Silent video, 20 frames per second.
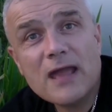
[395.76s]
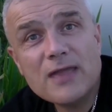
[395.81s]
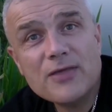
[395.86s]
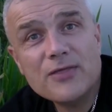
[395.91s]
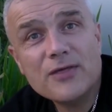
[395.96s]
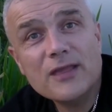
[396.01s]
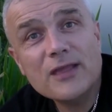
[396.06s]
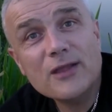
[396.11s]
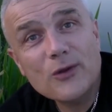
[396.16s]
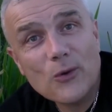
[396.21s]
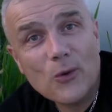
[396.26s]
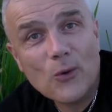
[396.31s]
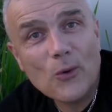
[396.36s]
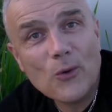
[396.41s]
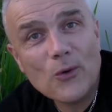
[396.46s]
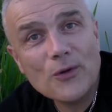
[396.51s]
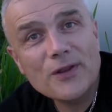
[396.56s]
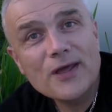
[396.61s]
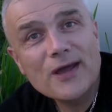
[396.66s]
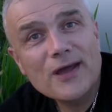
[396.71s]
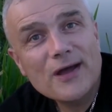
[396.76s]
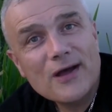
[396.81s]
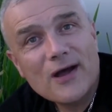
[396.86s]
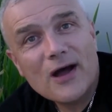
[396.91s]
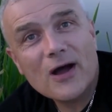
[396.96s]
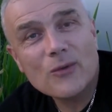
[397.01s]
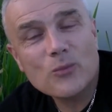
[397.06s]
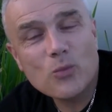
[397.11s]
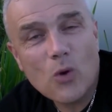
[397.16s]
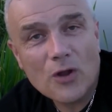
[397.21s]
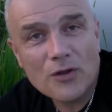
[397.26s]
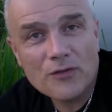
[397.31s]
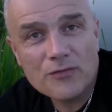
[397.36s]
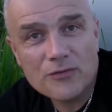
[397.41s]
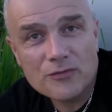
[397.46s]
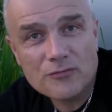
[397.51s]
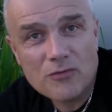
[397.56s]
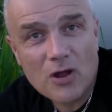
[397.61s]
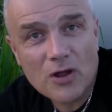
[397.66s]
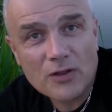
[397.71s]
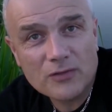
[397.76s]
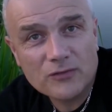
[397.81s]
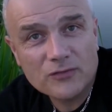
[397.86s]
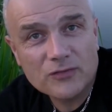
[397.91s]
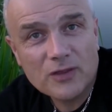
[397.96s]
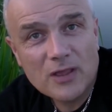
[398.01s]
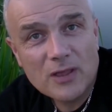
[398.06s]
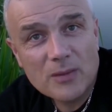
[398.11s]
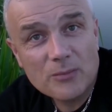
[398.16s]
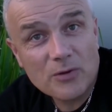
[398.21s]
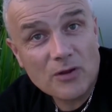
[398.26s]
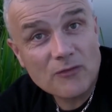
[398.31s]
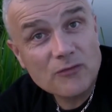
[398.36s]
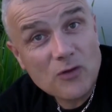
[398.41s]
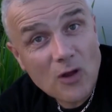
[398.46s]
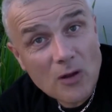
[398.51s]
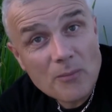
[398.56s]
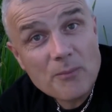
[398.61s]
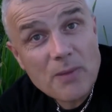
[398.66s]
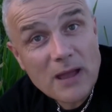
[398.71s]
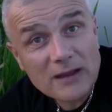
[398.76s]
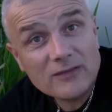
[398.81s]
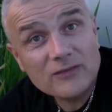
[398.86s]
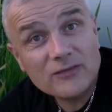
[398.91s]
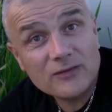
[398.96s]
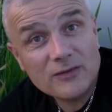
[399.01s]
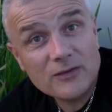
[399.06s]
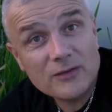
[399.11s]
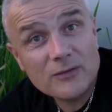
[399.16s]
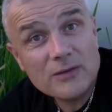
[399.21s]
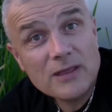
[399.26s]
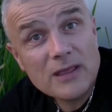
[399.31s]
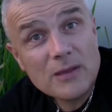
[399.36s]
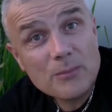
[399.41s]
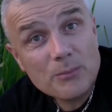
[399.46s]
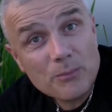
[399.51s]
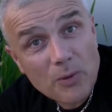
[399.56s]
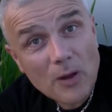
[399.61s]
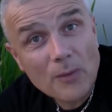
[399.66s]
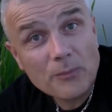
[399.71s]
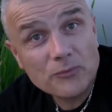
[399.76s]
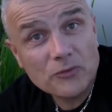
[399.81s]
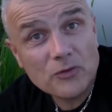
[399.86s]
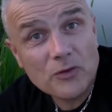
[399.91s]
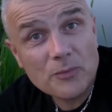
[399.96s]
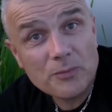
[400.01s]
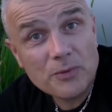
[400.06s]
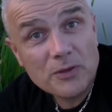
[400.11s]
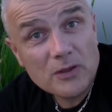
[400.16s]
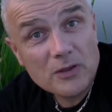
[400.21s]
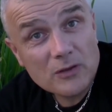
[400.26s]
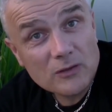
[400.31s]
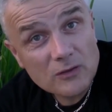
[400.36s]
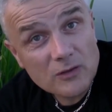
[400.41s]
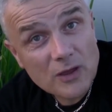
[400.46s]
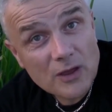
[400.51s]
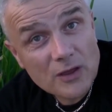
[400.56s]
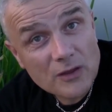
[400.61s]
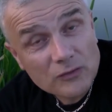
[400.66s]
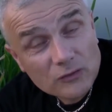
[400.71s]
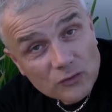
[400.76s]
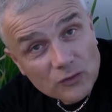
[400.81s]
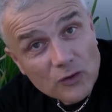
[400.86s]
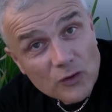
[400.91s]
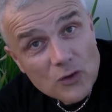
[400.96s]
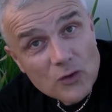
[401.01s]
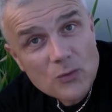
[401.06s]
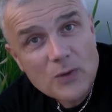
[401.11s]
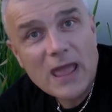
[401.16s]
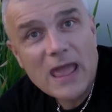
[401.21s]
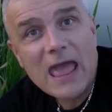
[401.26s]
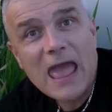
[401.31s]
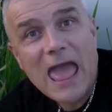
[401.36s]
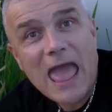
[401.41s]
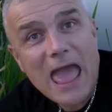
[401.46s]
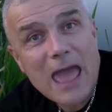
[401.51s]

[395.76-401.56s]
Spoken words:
faith in corn on one of the rods, but I've gone back to popped up two